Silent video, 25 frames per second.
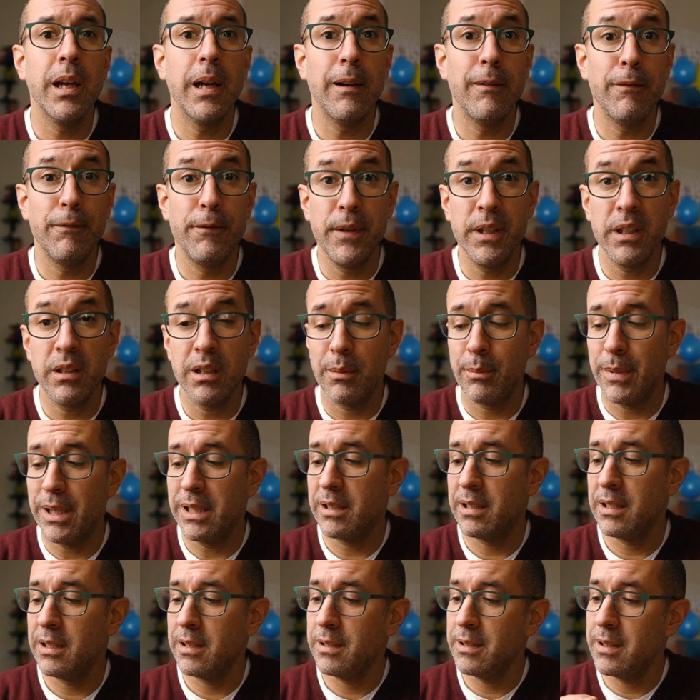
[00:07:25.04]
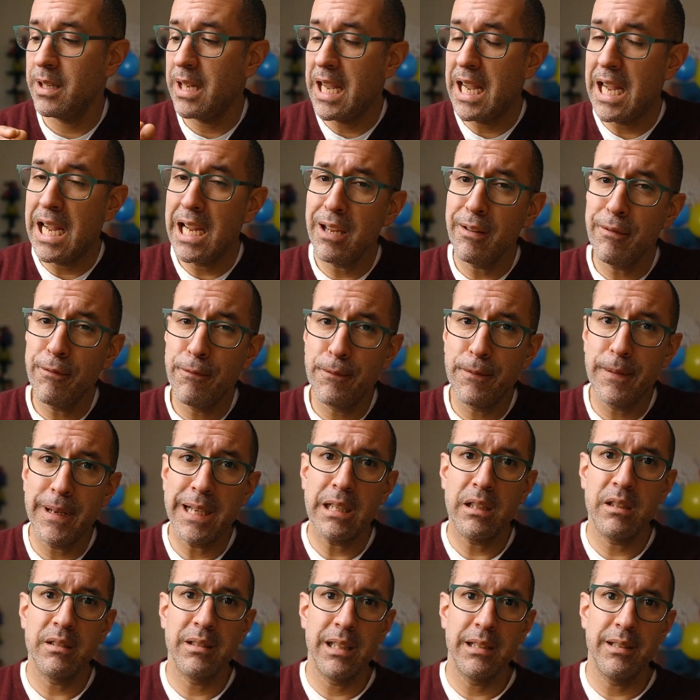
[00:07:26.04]
filament, I
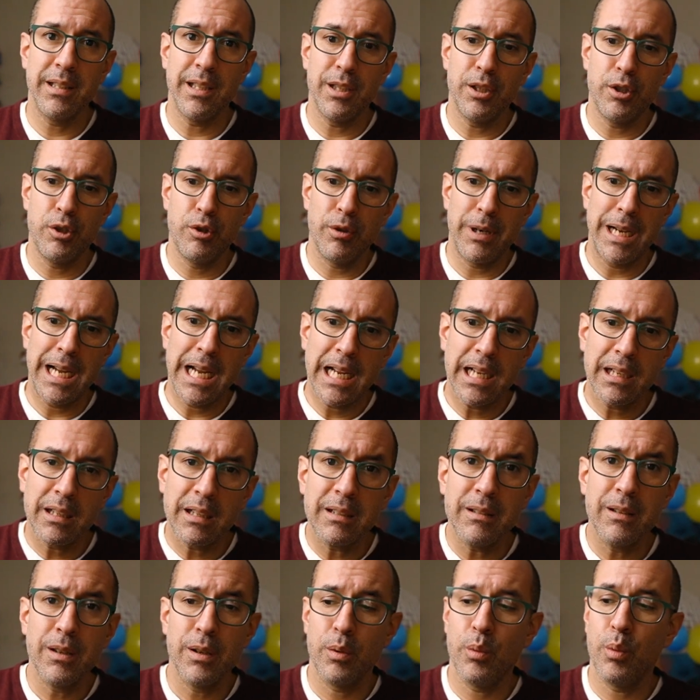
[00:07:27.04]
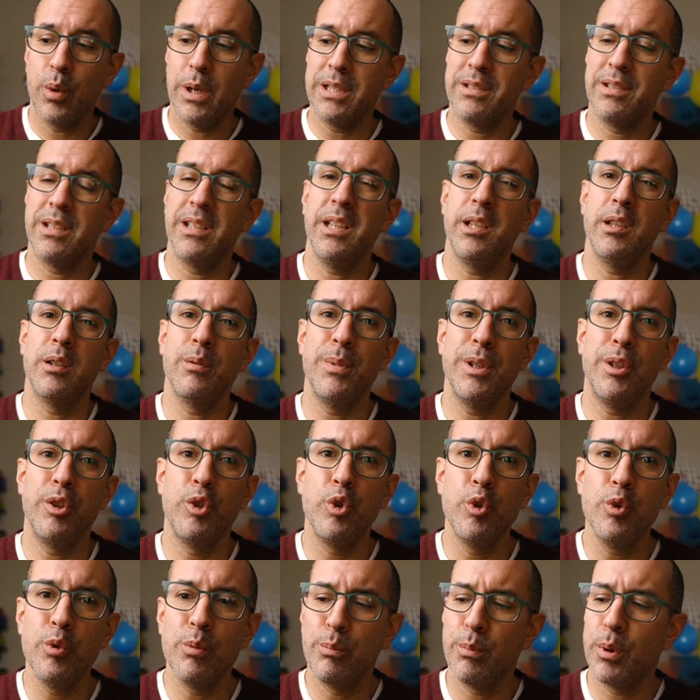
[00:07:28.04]
felt that the drag was a little bit
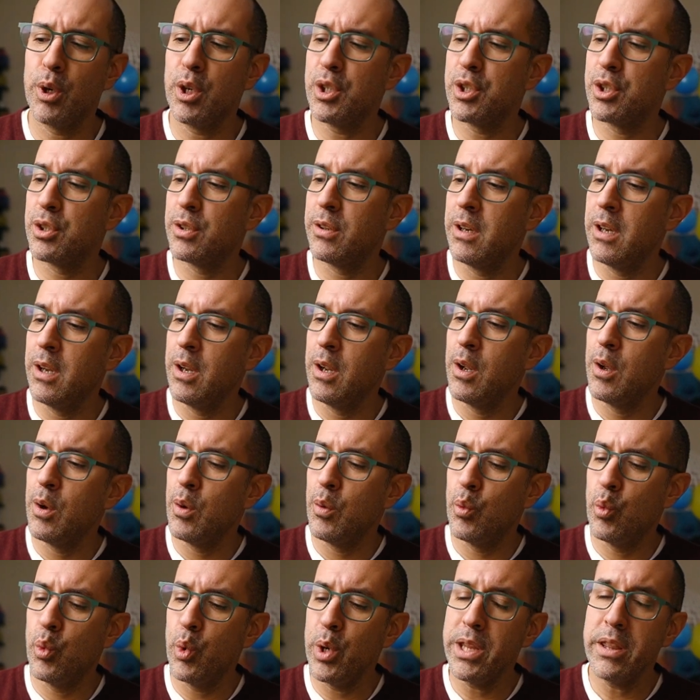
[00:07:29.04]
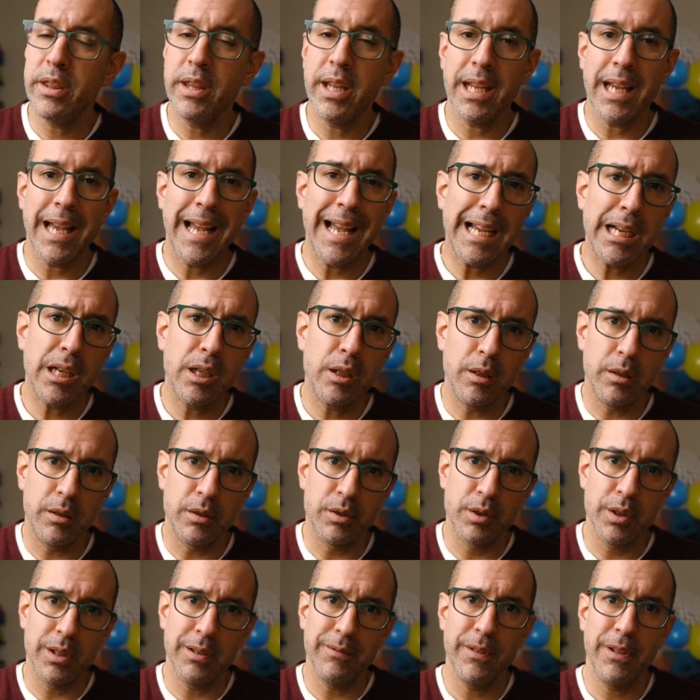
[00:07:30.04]
too much with the
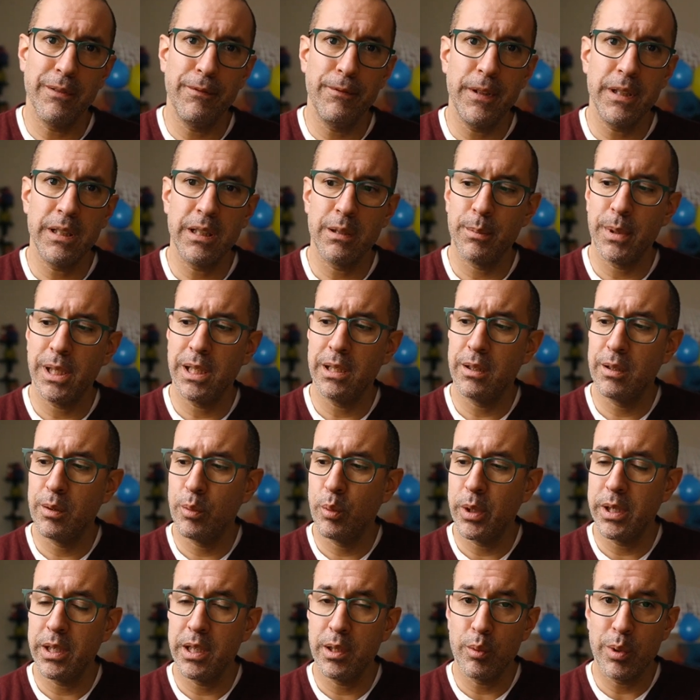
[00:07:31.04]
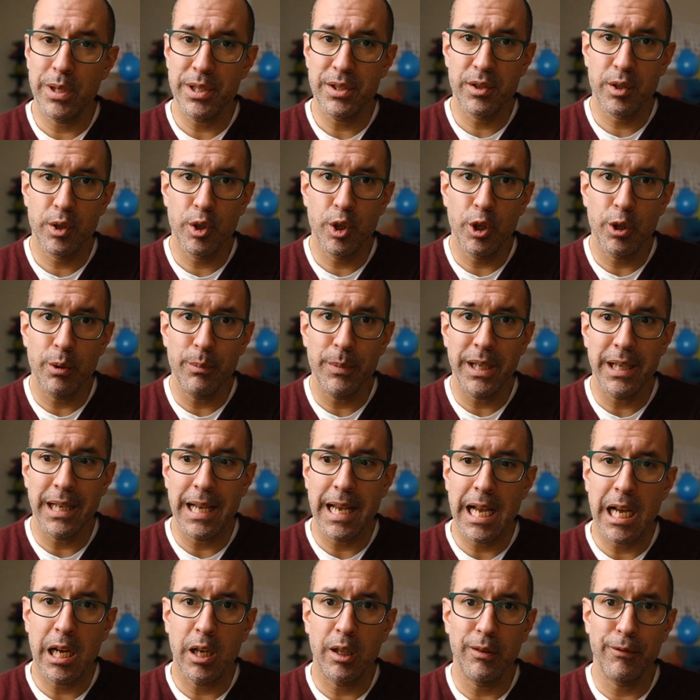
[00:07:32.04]
angles of the filament when it was coming
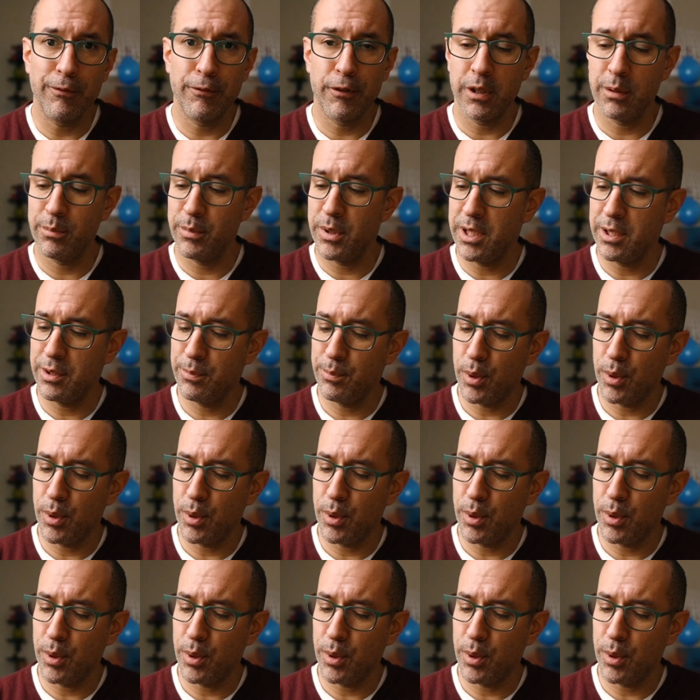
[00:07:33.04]
out from this